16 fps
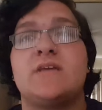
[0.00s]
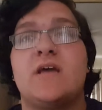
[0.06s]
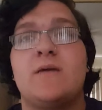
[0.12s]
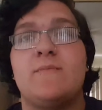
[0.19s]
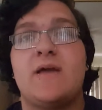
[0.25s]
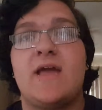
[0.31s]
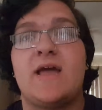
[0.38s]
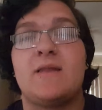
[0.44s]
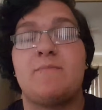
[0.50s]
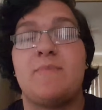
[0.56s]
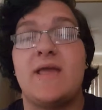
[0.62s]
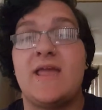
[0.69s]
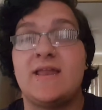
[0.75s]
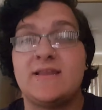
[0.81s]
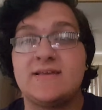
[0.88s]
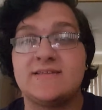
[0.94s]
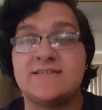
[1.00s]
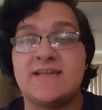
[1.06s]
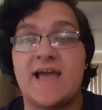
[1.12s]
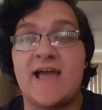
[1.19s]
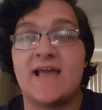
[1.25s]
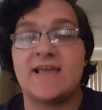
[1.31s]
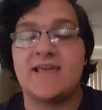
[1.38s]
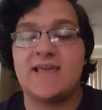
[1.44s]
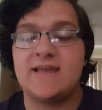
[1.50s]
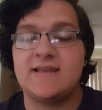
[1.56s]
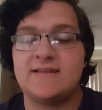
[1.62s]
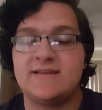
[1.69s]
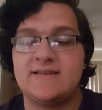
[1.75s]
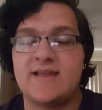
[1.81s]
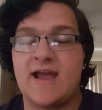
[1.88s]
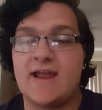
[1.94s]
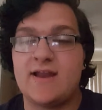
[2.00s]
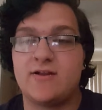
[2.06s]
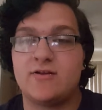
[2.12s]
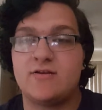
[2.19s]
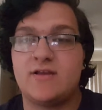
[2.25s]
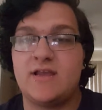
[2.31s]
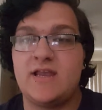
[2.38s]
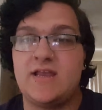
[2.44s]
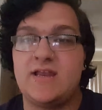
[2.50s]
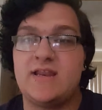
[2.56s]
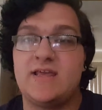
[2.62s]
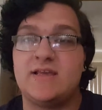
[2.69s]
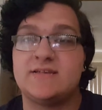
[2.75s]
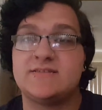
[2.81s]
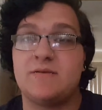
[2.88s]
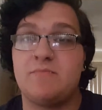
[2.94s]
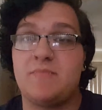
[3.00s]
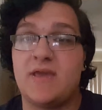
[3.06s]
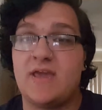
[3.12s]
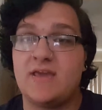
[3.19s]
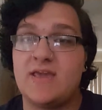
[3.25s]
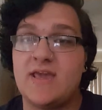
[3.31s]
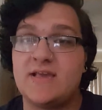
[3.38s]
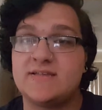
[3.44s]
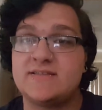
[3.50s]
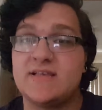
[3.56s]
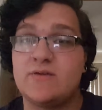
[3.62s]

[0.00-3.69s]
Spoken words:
time I had a panic attack in a diner eating some pancakes.